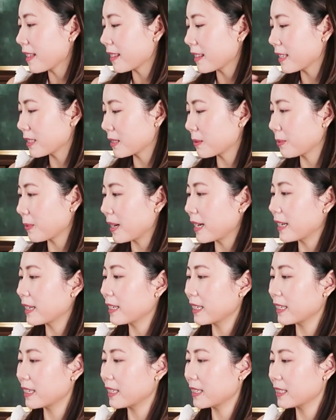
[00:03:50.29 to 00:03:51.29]
this
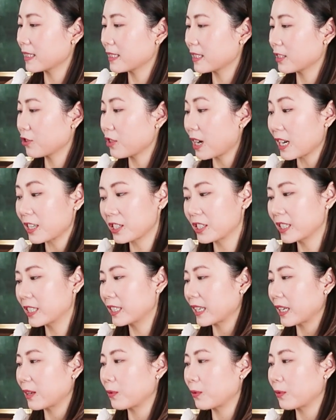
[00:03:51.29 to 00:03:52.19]
one is structured.